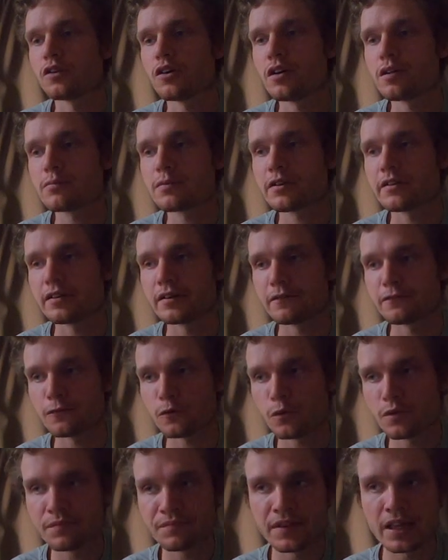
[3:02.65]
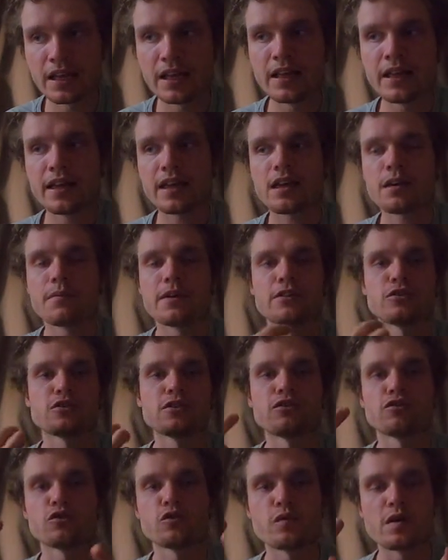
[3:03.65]
what I'm going for, compared
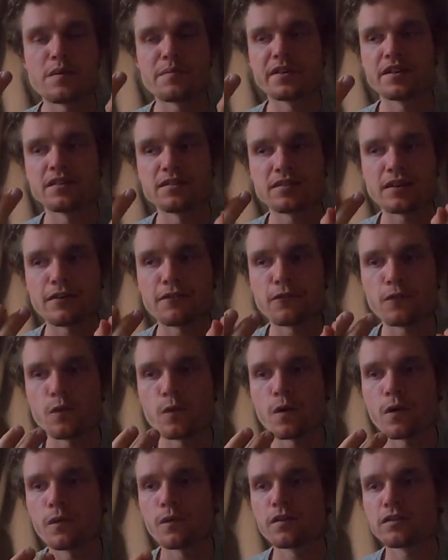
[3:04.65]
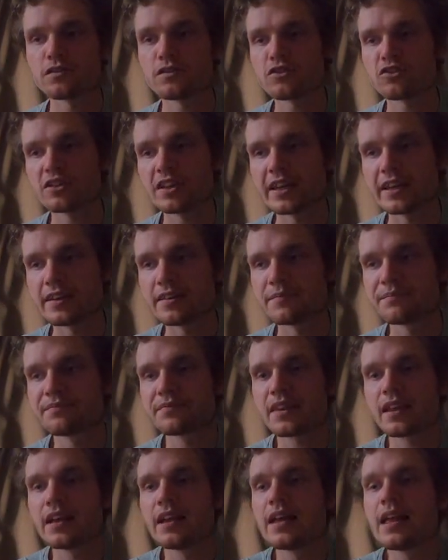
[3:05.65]
to 2 1 winners for Real Sociedad.
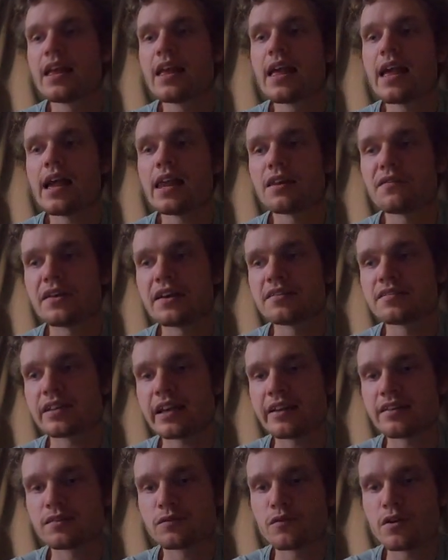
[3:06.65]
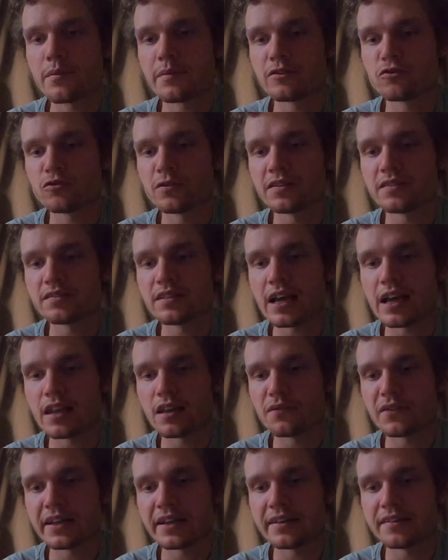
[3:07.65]
Alaves against Real Madrid.
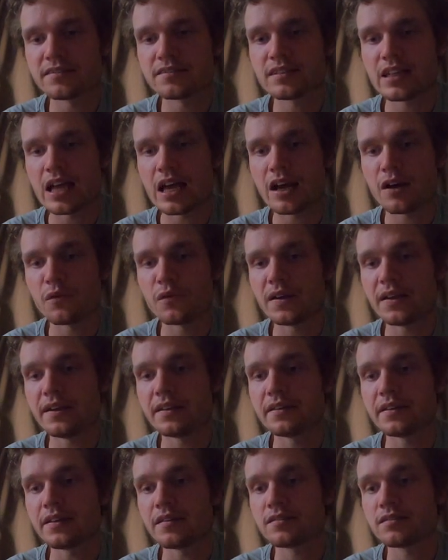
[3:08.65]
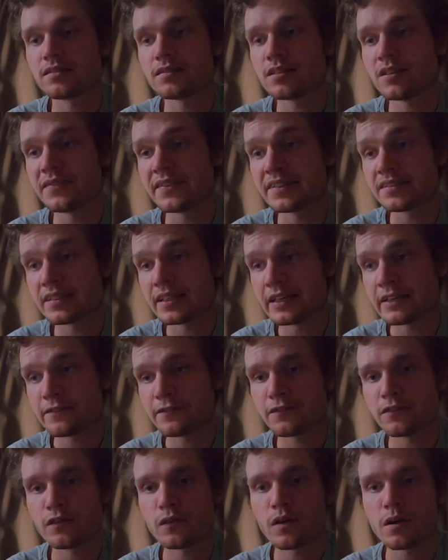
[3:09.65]
Alaves are in
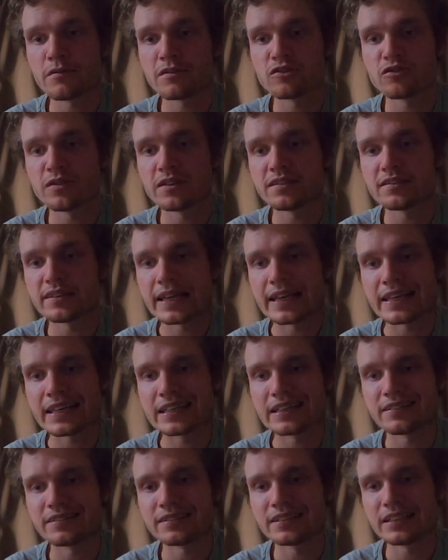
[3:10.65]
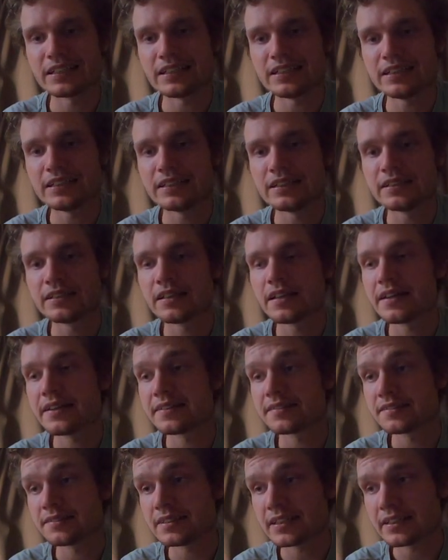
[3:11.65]
17th. Real Madrid are currently in
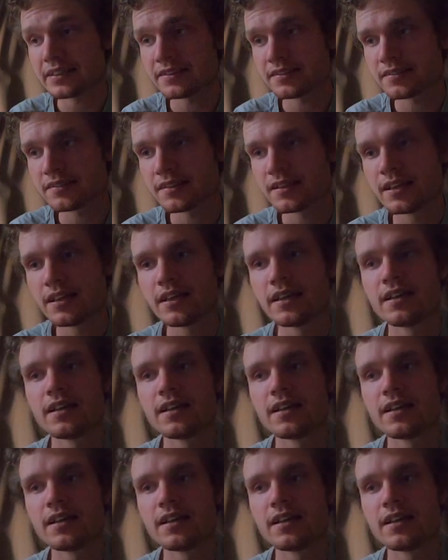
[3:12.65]
2nd.